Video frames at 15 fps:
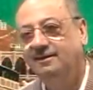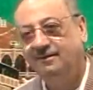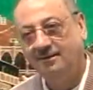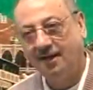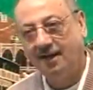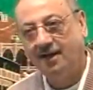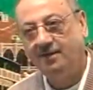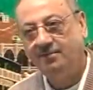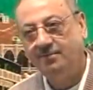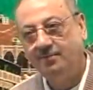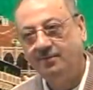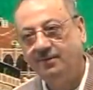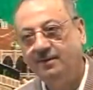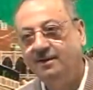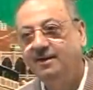Naib
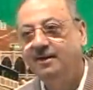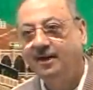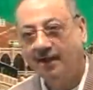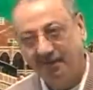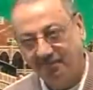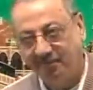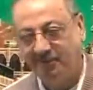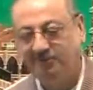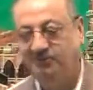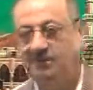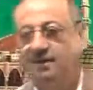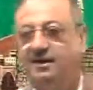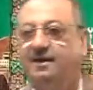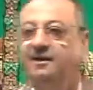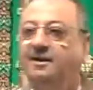and master.
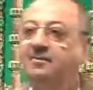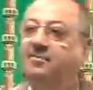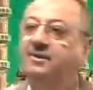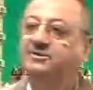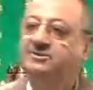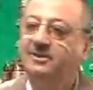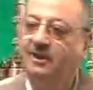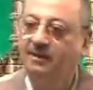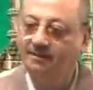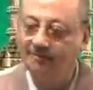Anil master.